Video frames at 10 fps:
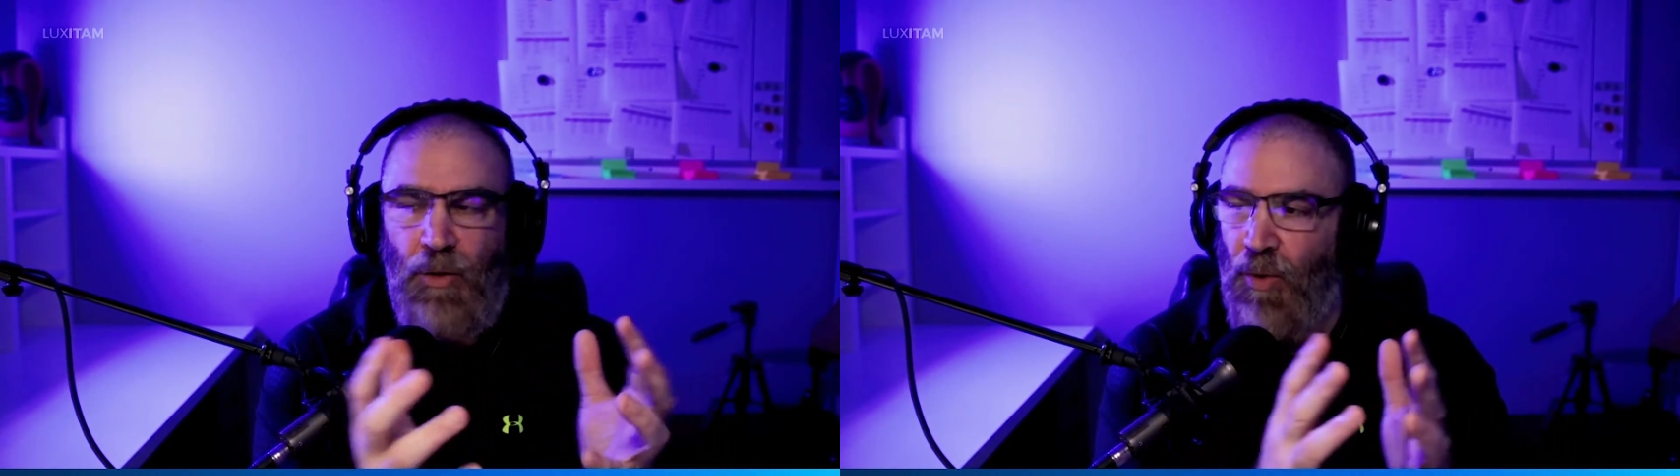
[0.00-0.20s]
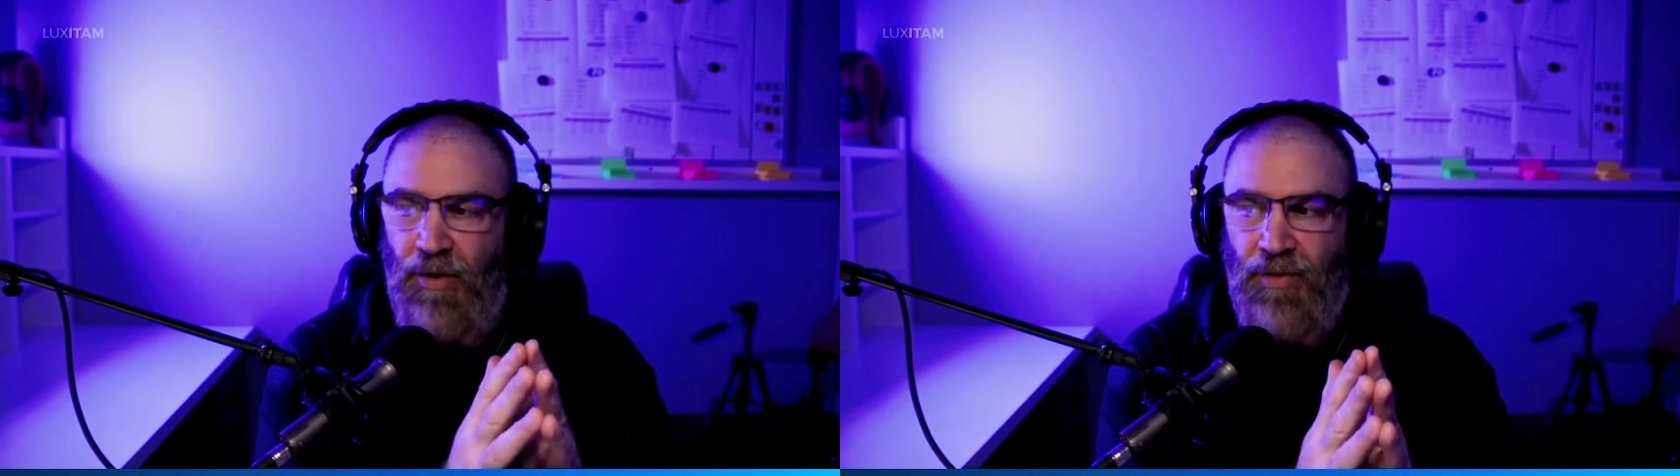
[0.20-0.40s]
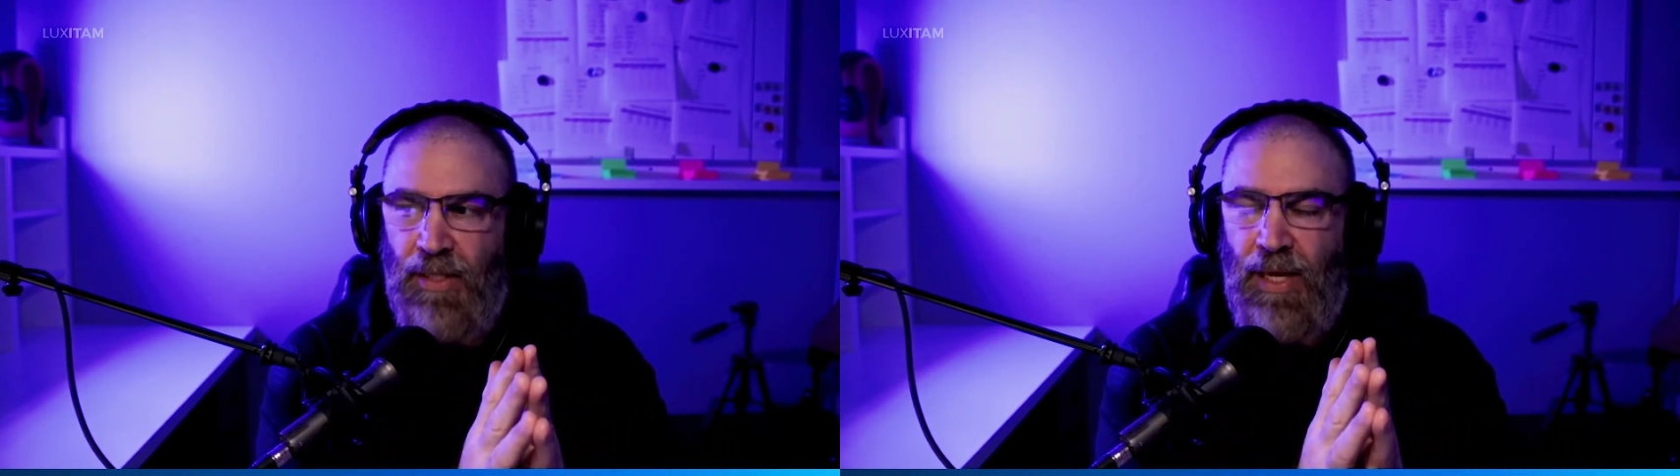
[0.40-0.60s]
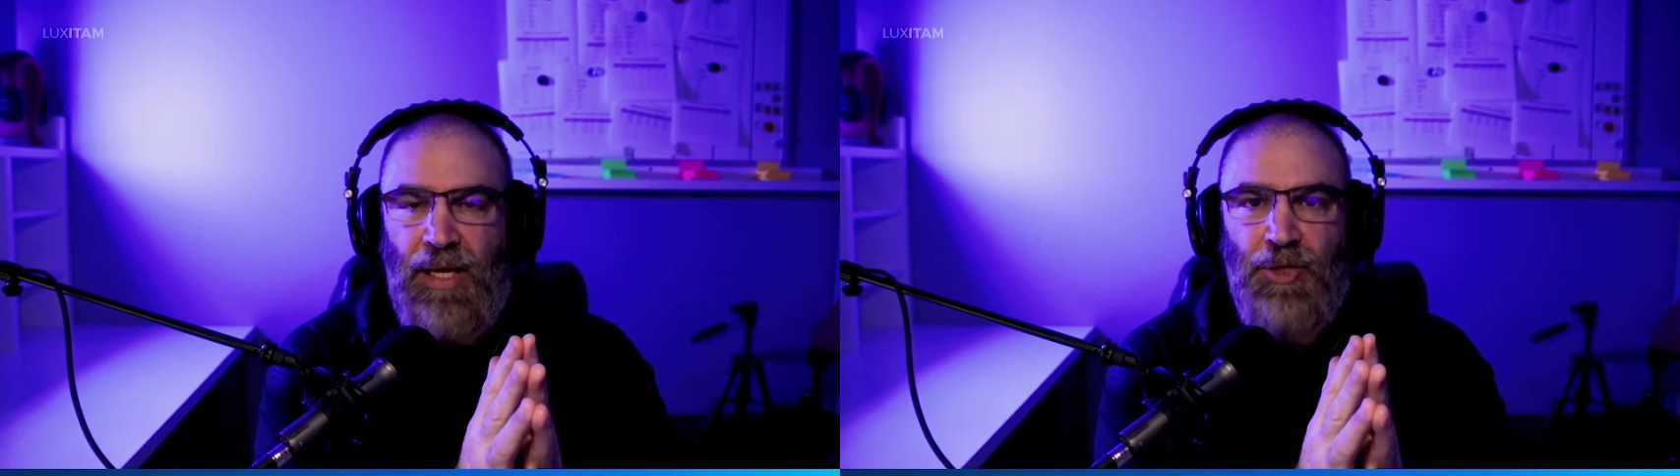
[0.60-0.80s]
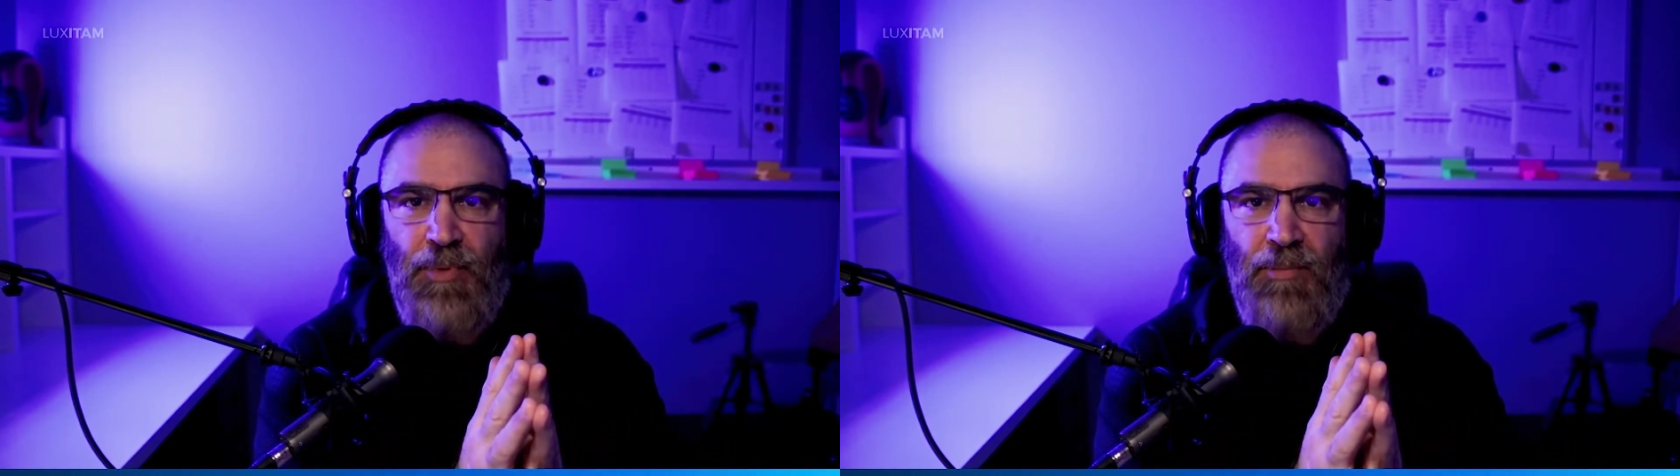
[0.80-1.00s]
Whatever the
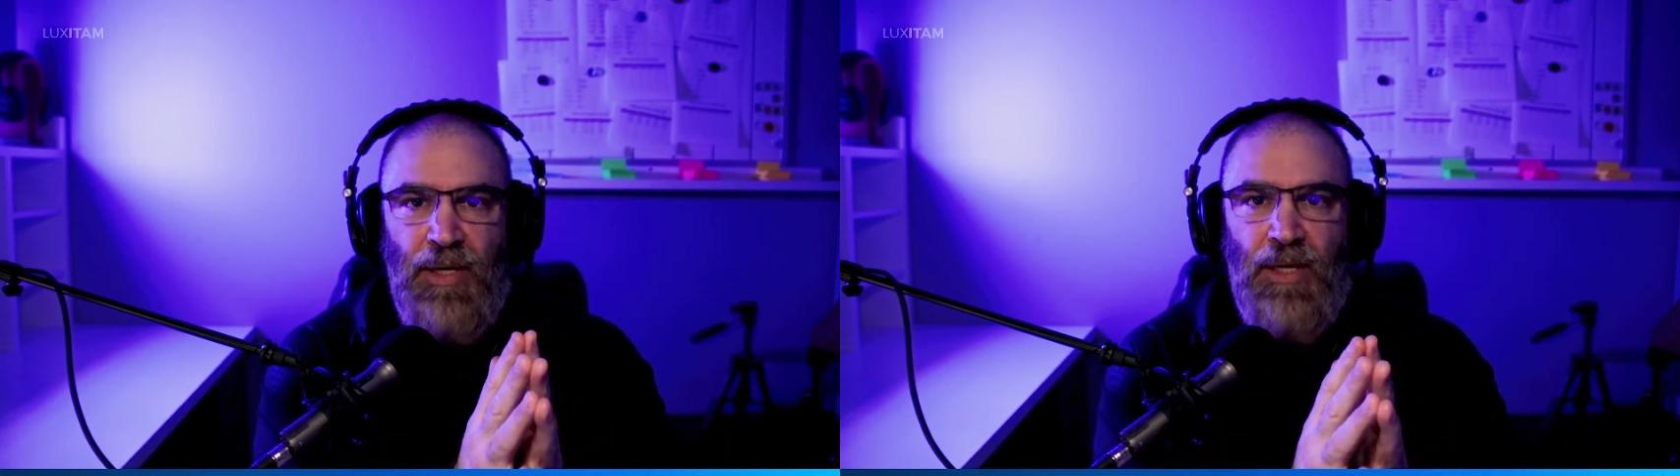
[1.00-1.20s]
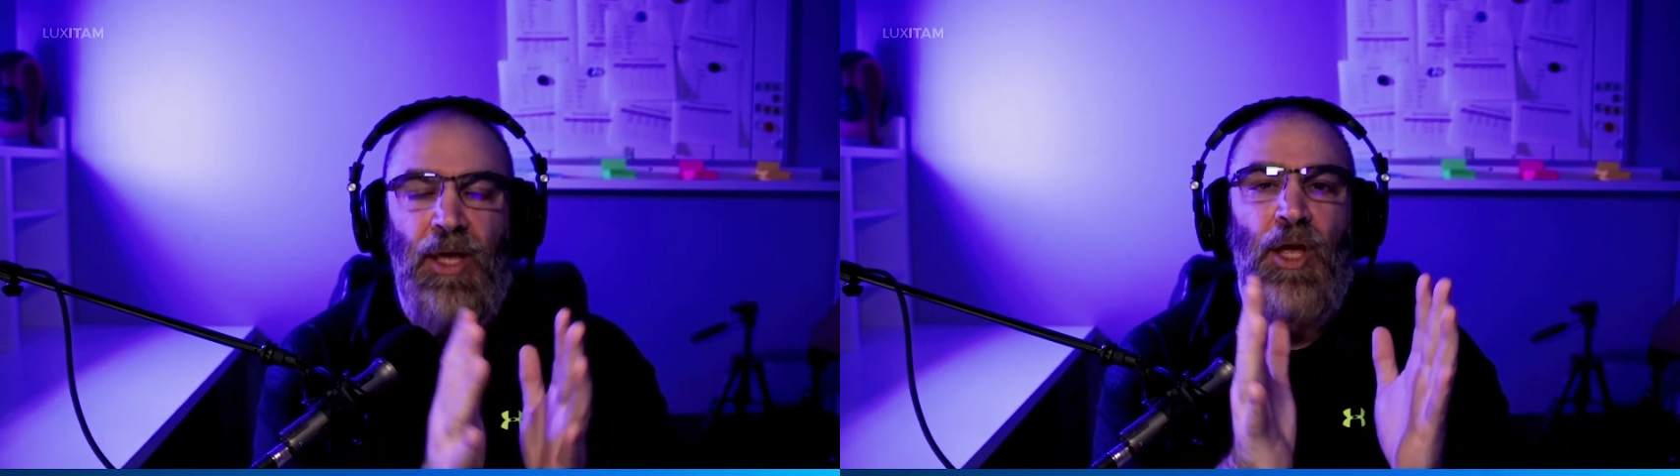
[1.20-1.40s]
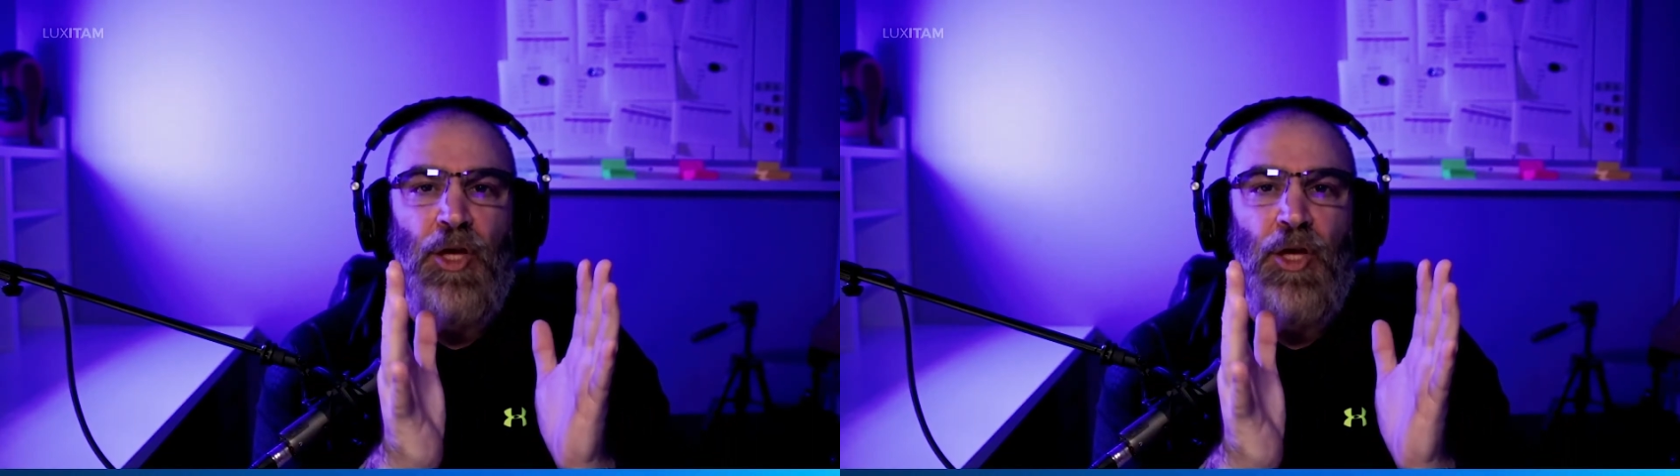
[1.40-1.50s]
case may be,